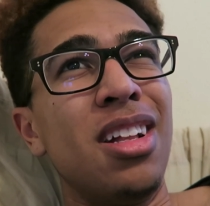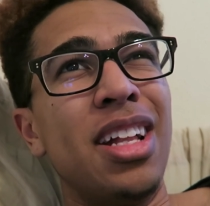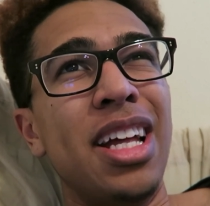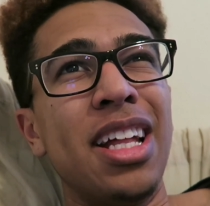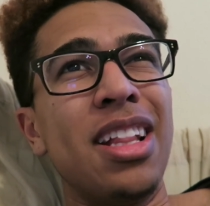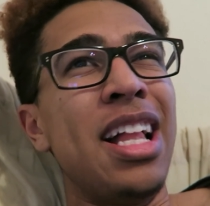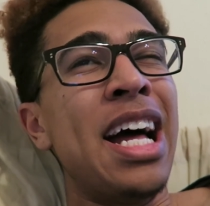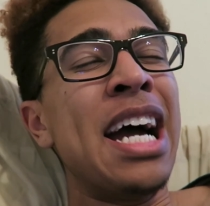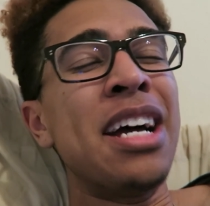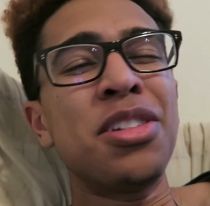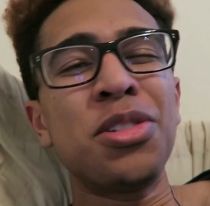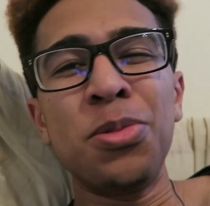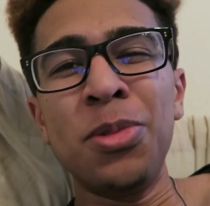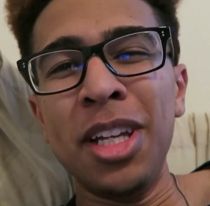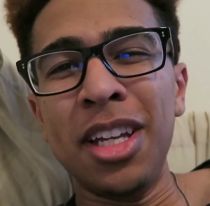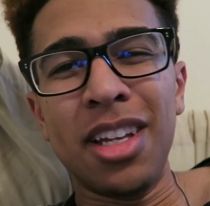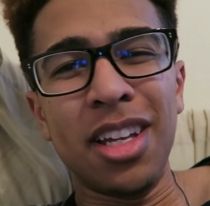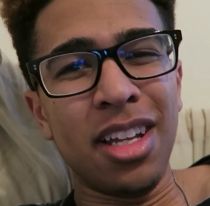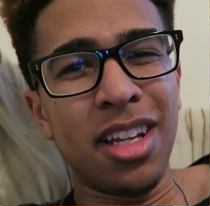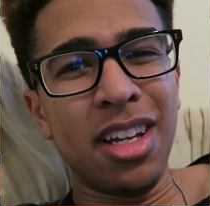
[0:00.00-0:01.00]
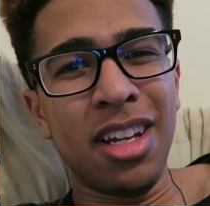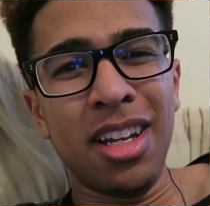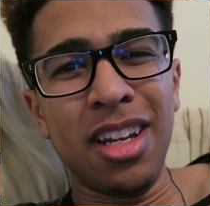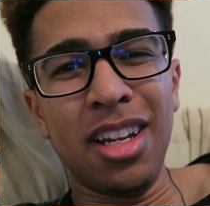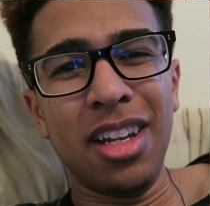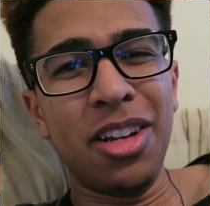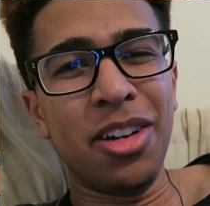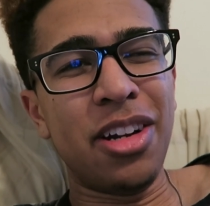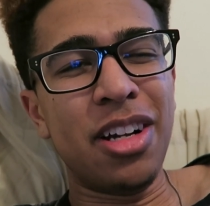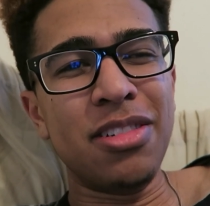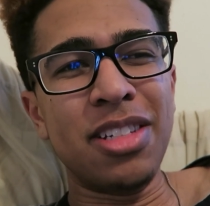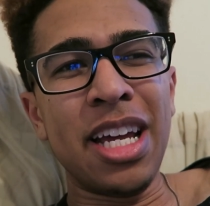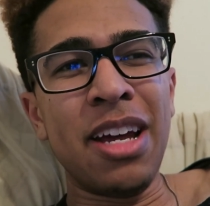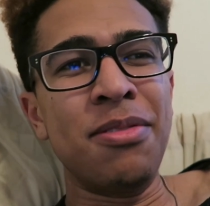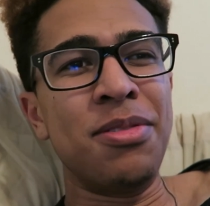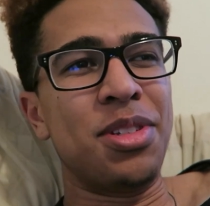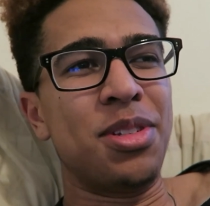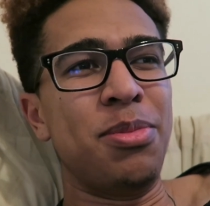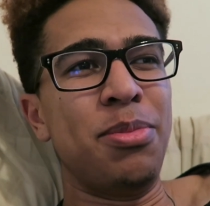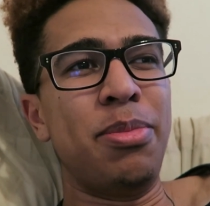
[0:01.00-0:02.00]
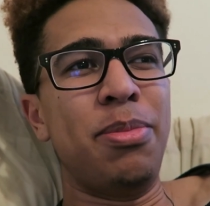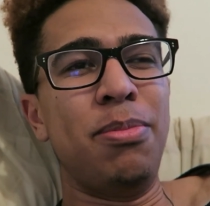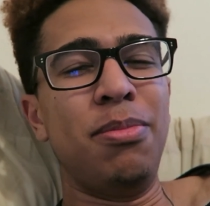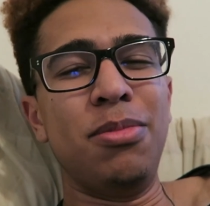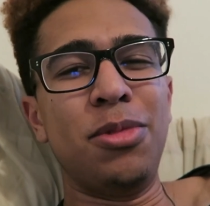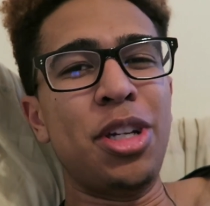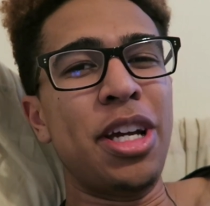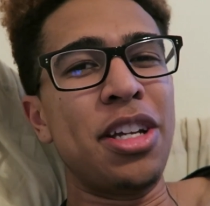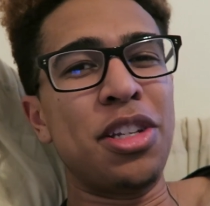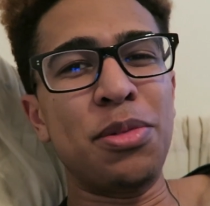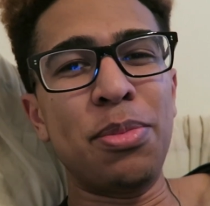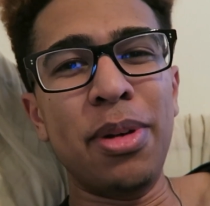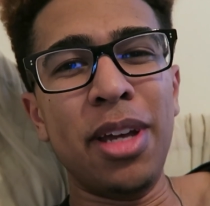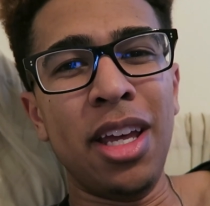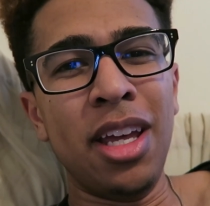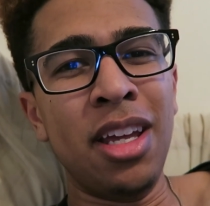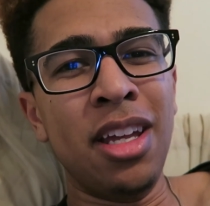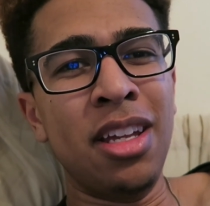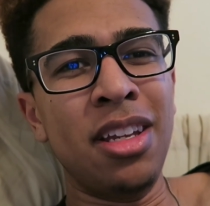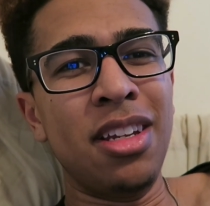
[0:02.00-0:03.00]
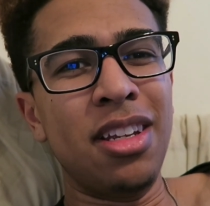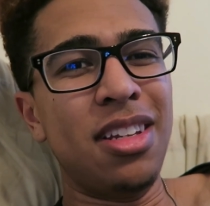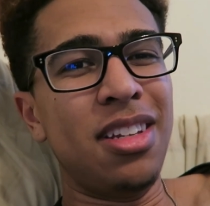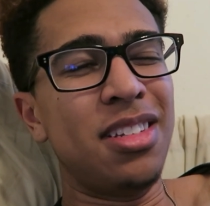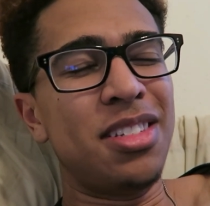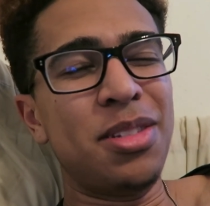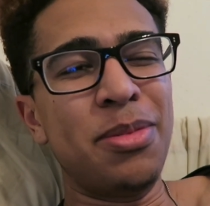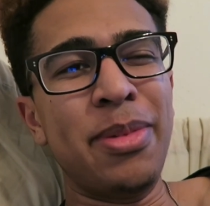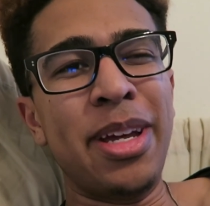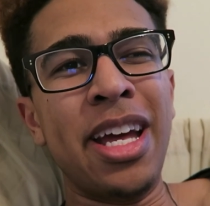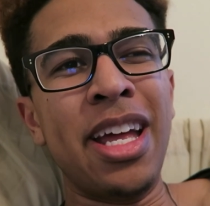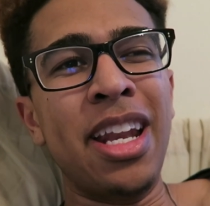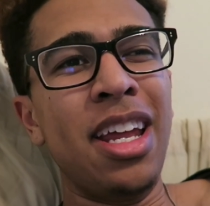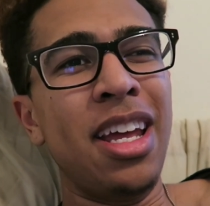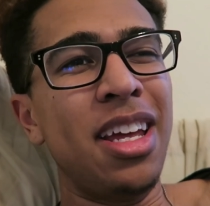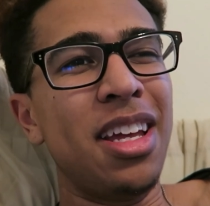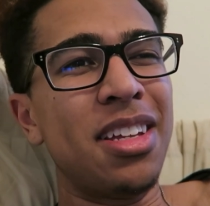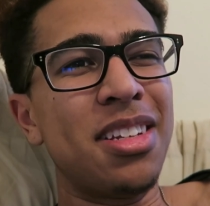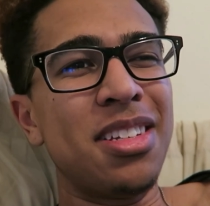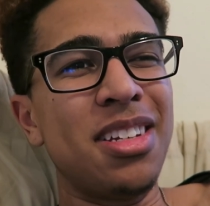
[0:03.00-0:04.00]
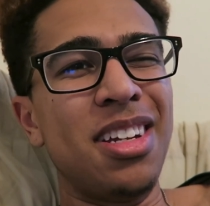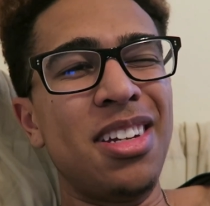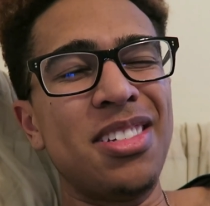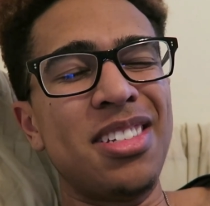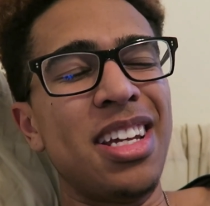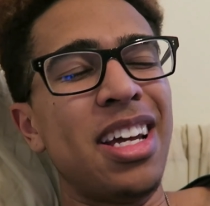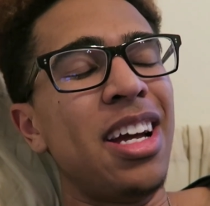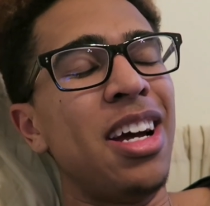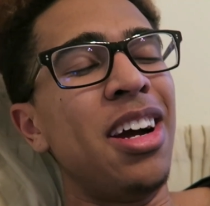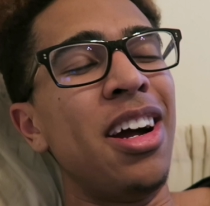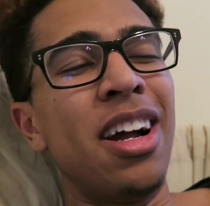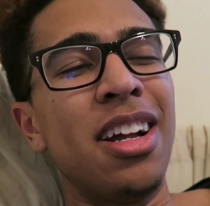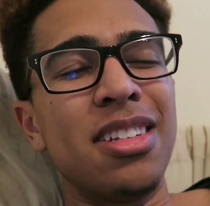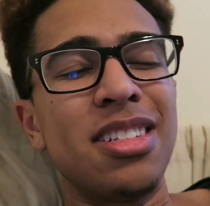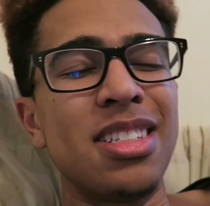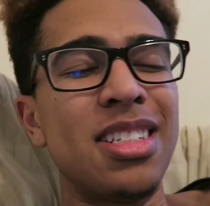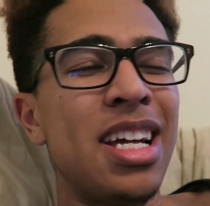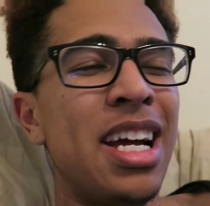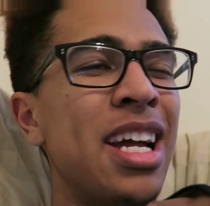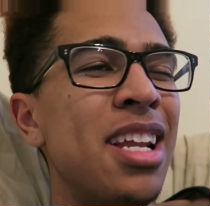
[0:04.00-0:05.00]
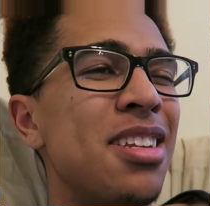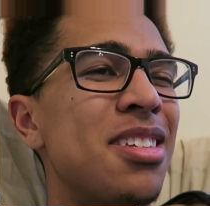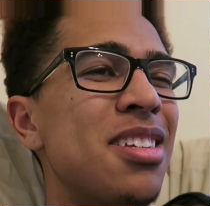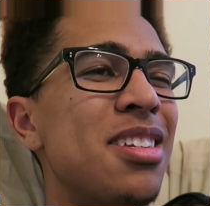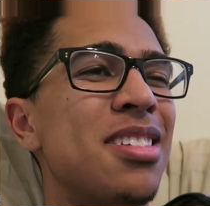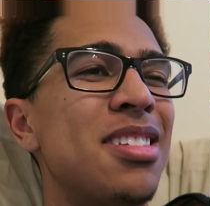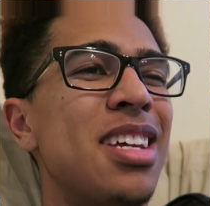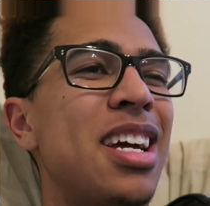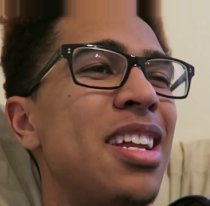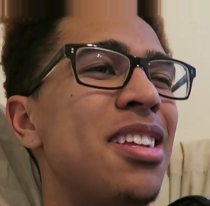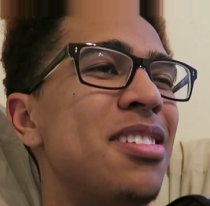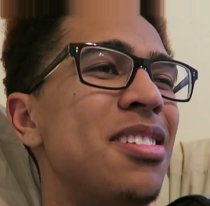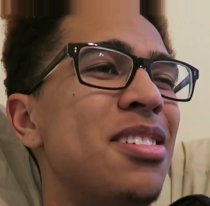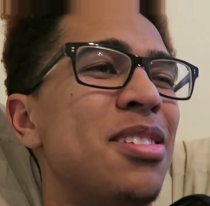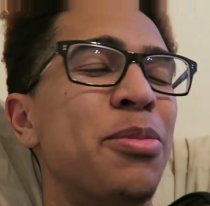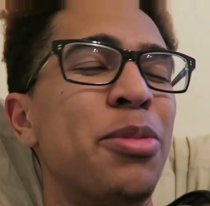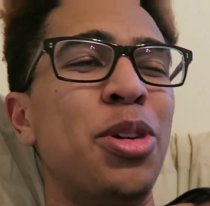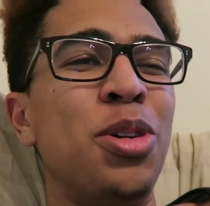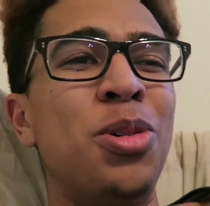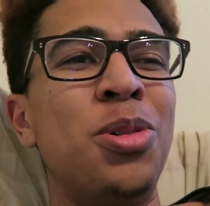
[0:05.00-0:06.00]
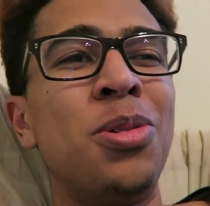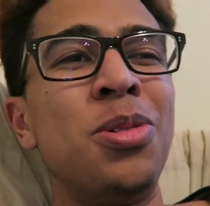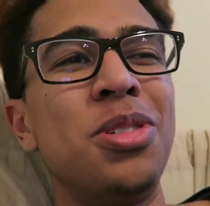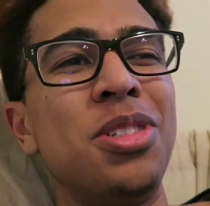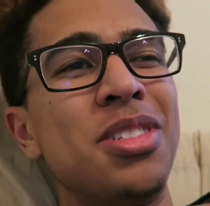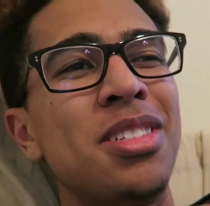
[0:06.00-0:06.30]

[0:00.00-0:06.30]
like last weekend, you know, I was having some chest pain and some headaches, and I was like, oh, it's sinuses, I'm cool.